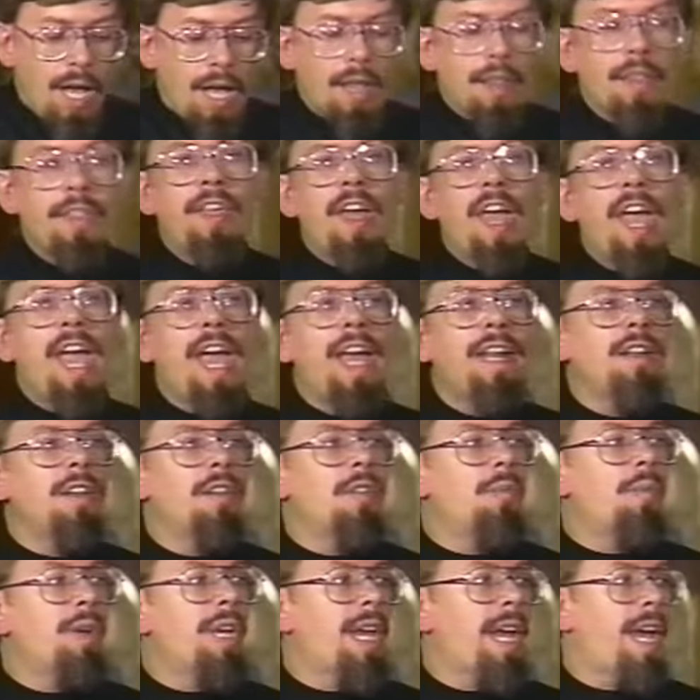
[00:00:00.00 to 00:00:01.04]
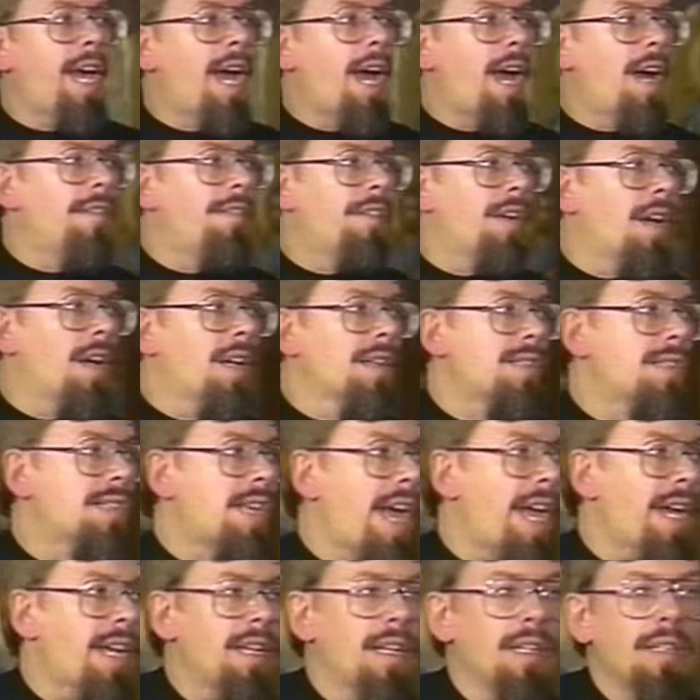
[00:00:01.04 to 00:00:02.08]
Then we have a
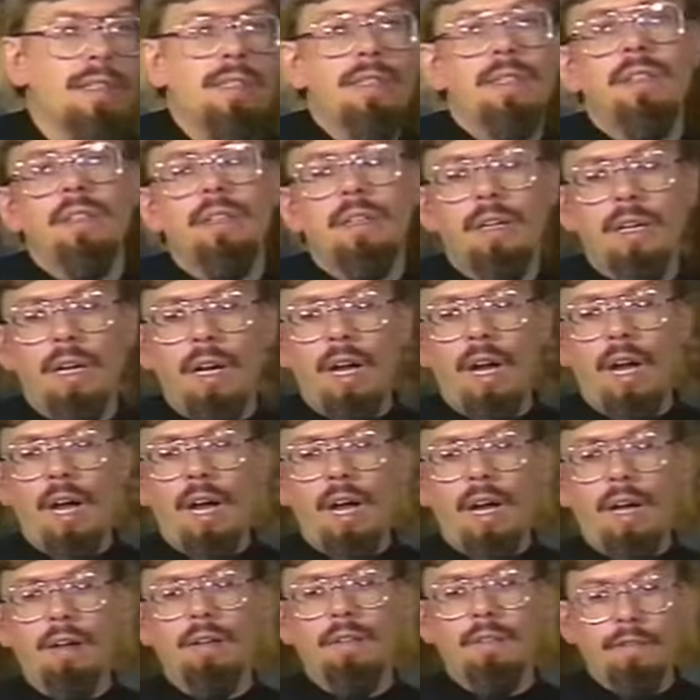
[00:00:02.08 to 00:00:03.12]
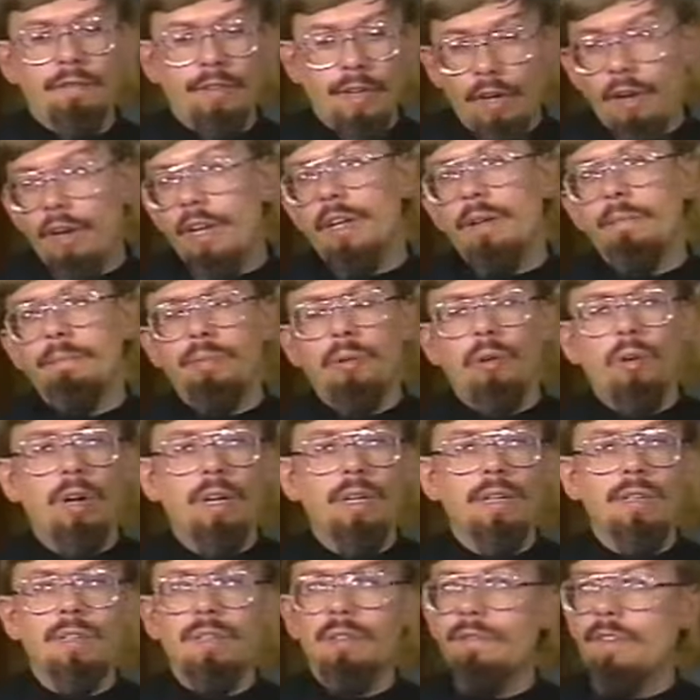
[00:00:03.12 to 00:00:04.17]
second very
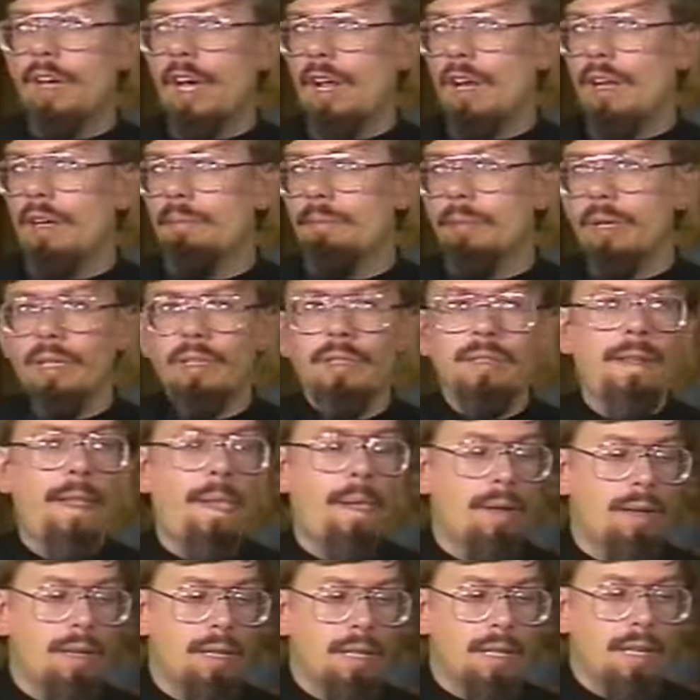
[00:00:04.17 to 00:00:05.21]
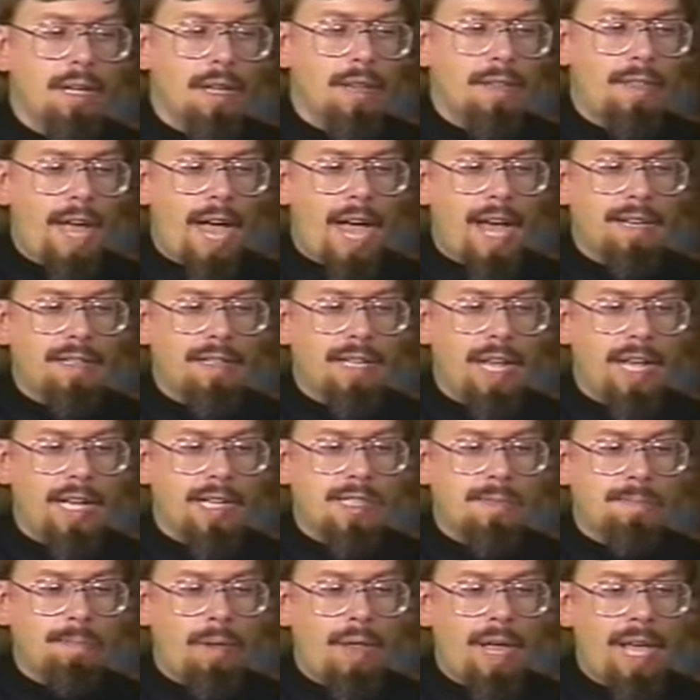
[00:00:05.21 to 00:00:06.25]
important development that
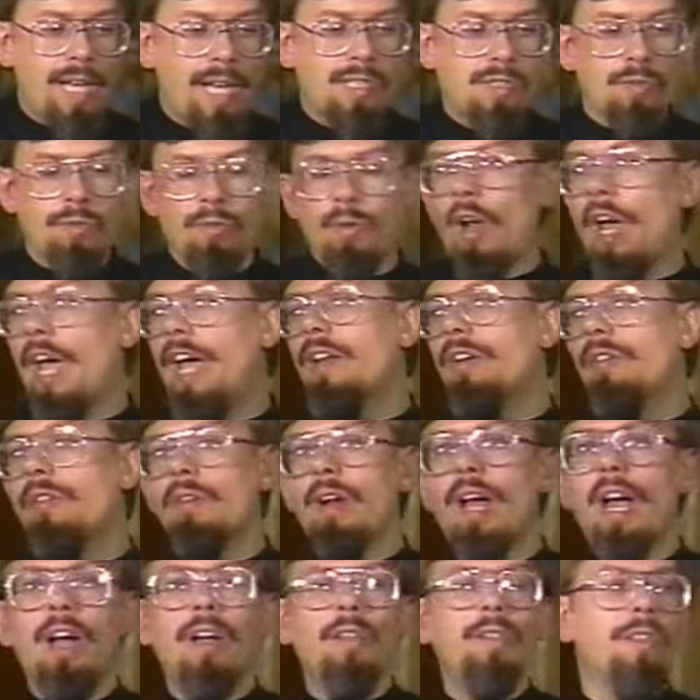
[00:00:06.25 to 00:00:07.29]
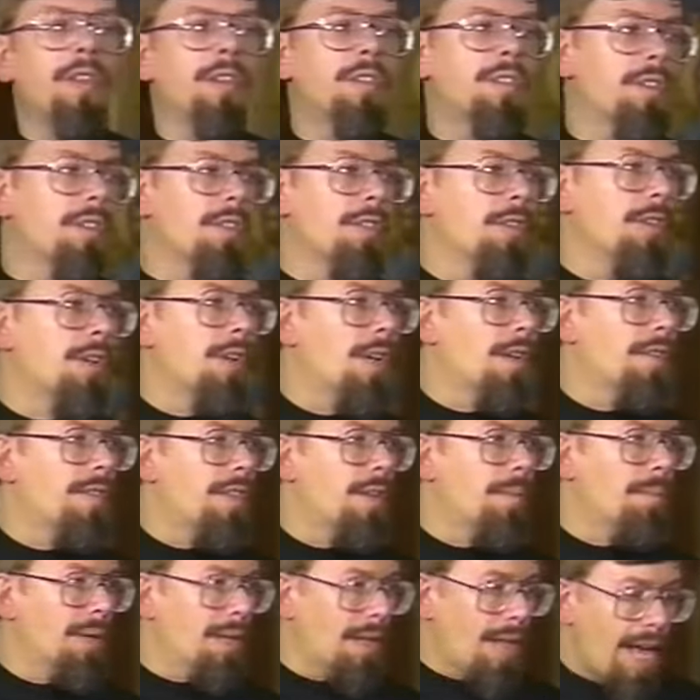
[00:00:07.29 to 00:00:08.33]
takes place right around the turn of
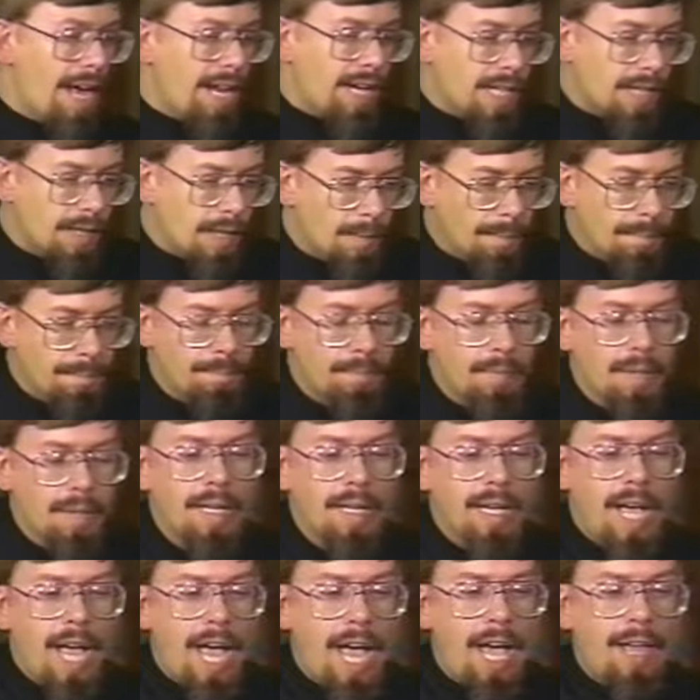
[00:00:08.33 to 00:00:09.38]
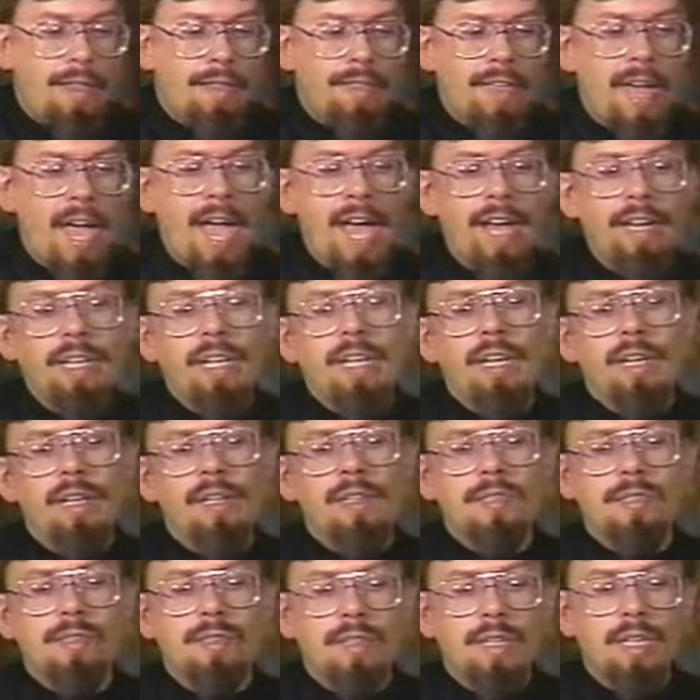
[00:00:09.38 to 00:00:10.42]
the millennium, and that
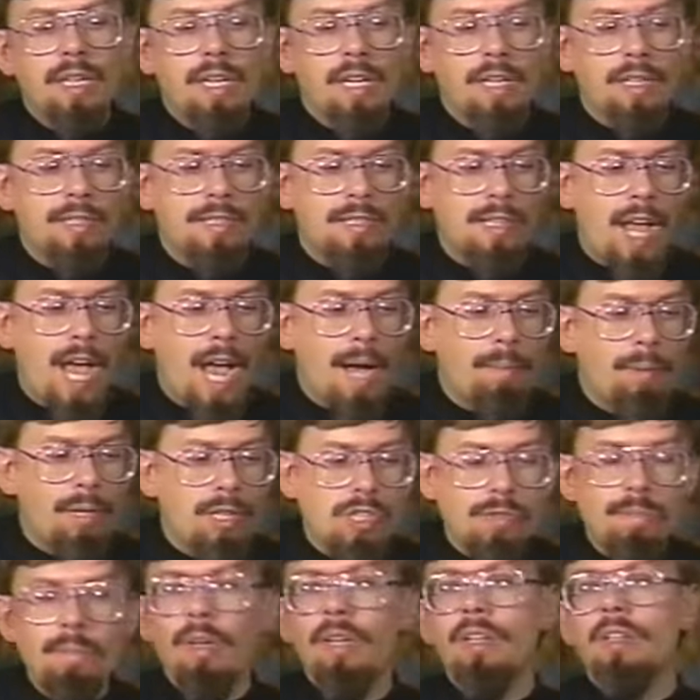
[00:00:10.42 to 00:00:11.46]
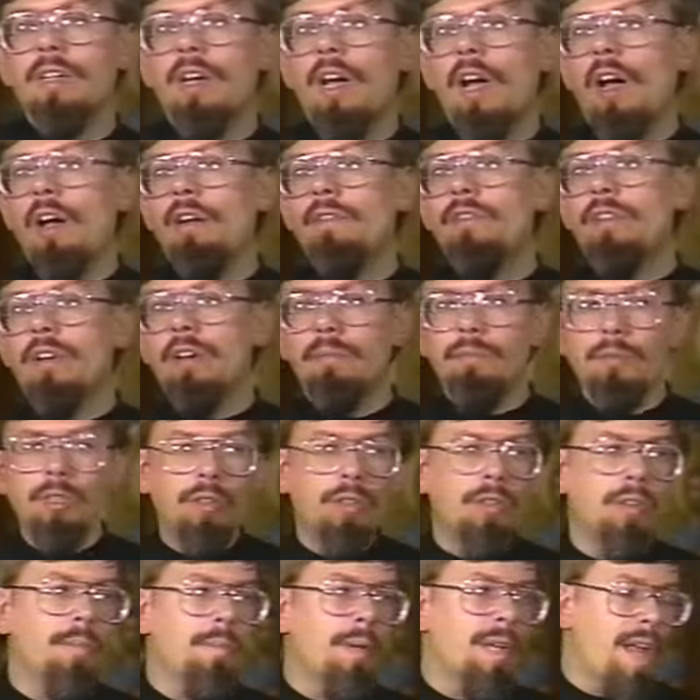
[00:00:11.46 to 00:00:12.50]
is the establishment of
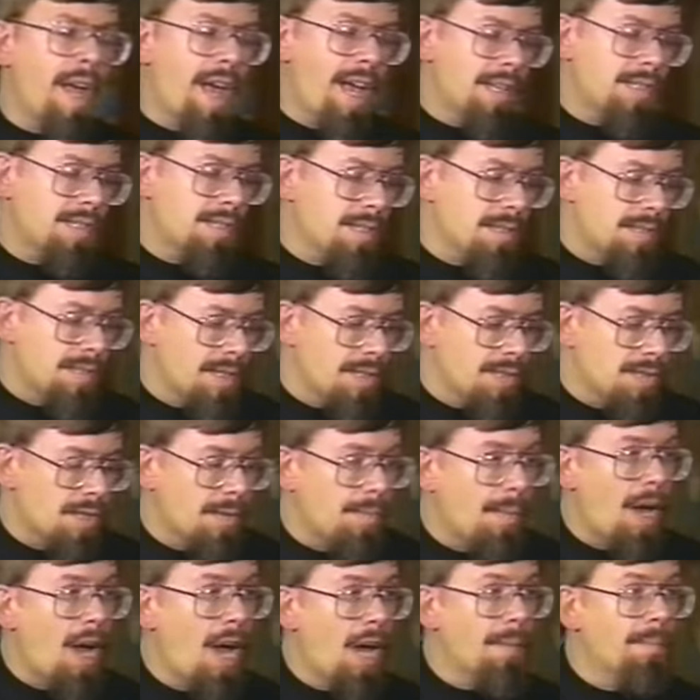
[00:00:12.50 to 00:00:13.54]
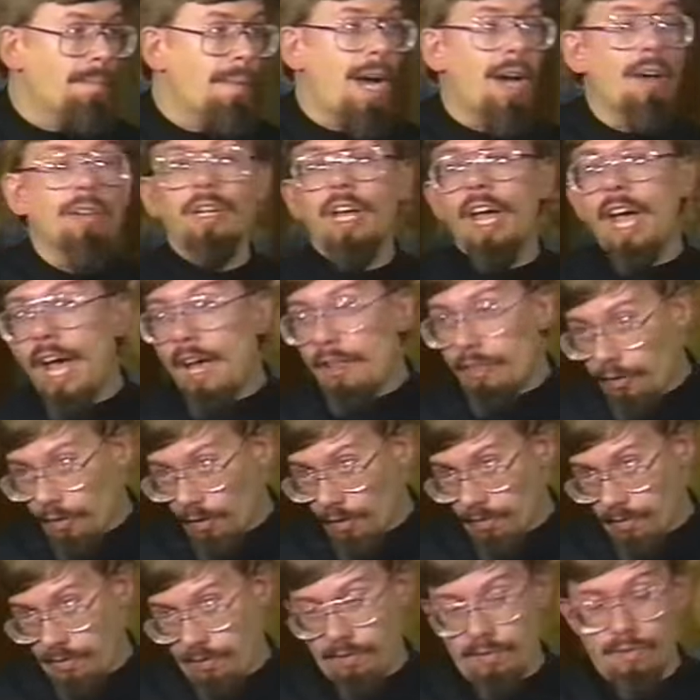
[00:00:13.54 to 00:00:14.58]
communal monasticism on Mount
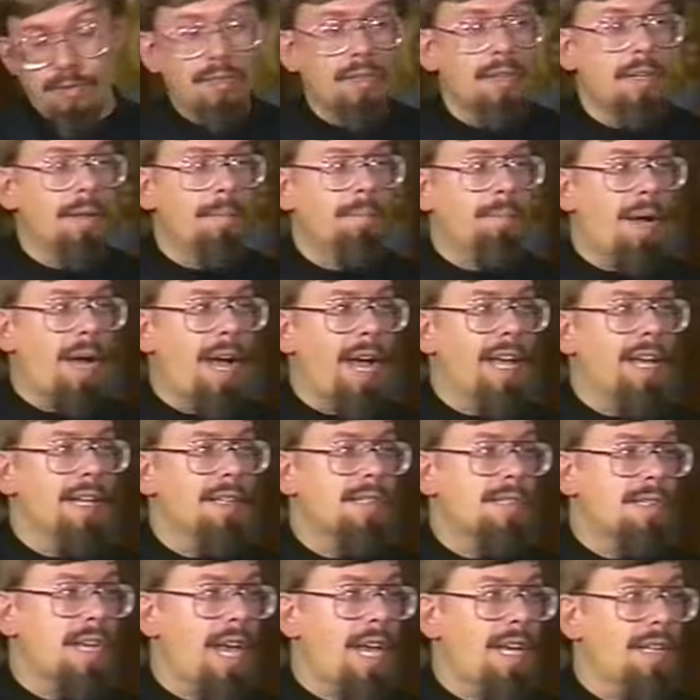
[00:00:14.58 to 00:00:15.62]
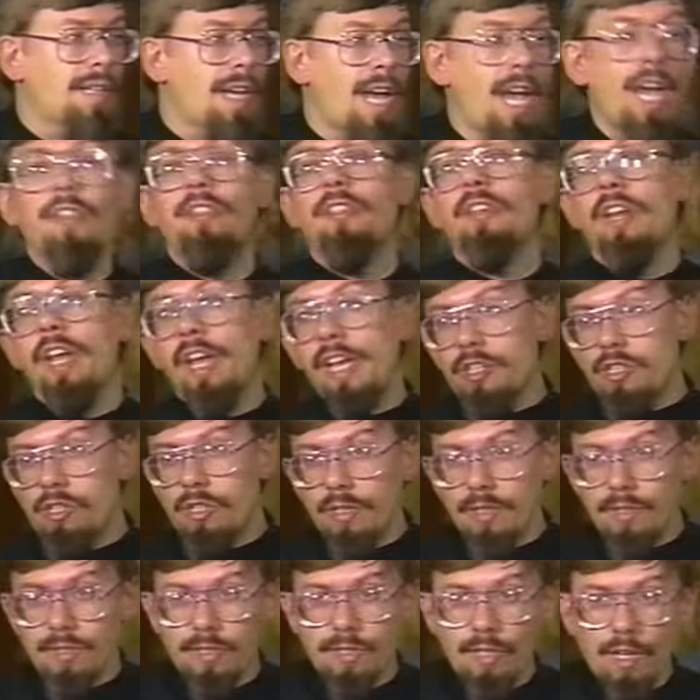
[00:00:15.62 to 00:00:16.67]
Athos by Saint
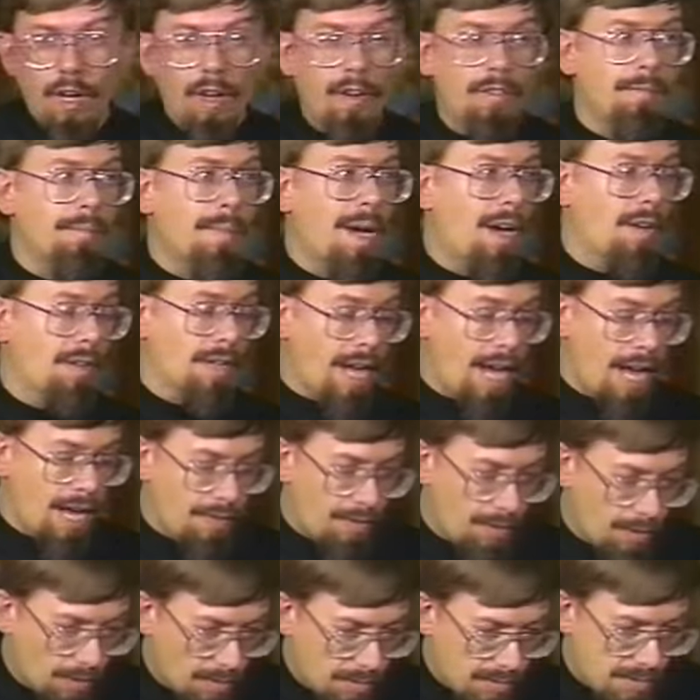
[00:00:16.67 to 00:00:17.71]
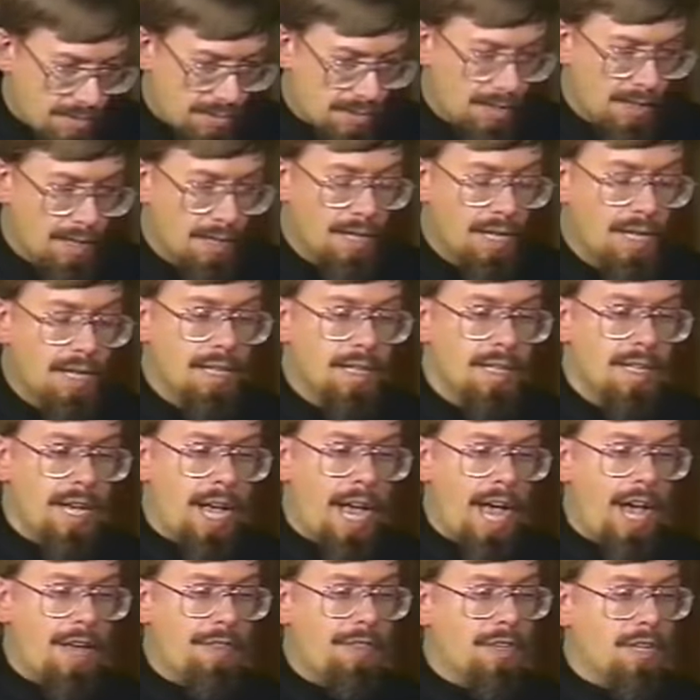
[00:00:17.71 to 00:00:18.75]
Athanasius of Mount Athos.
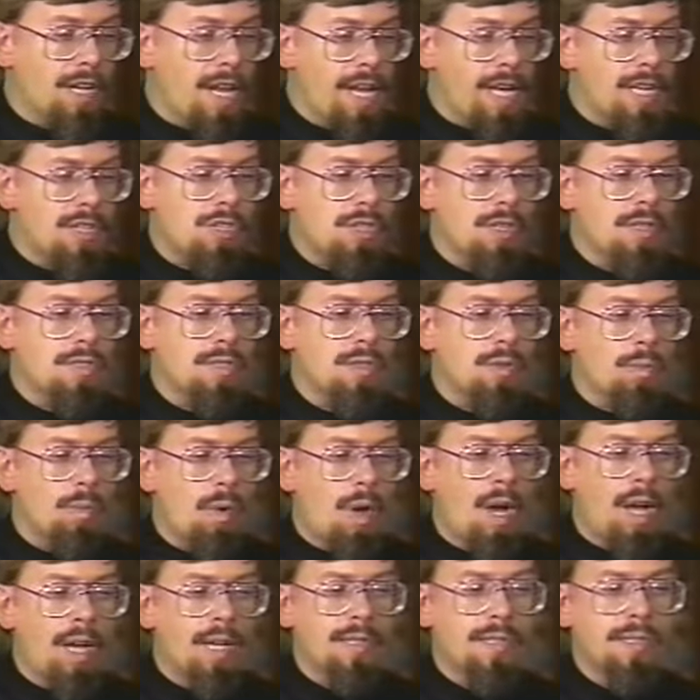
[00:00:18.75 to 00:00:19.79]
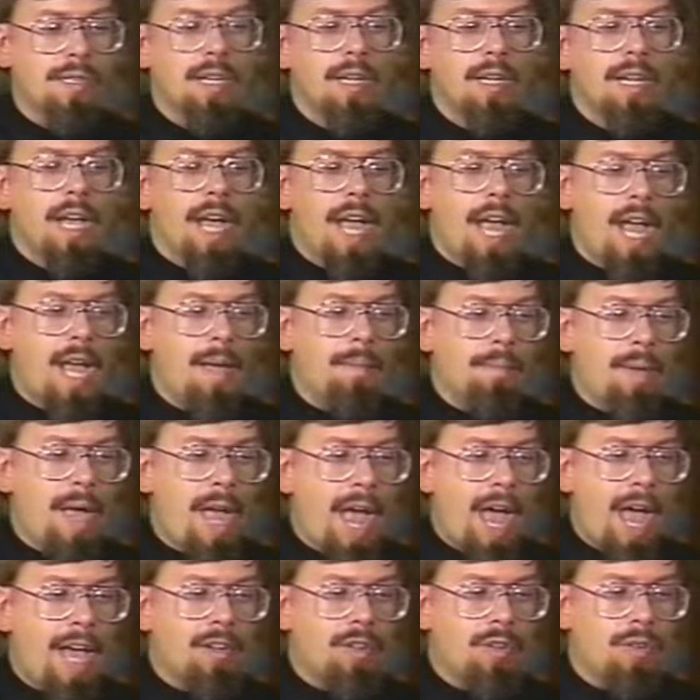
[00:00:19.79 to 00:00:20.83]
Athanasius was a
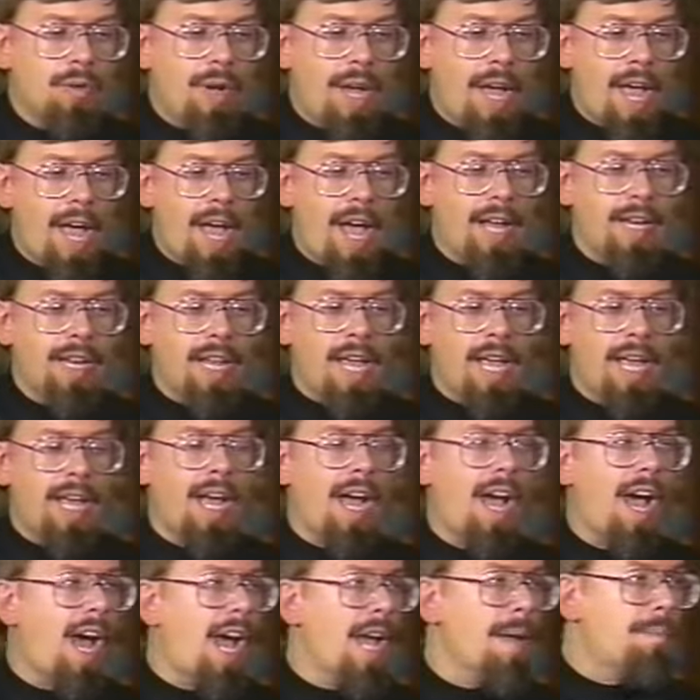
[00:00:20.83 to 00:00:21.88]
man who had a high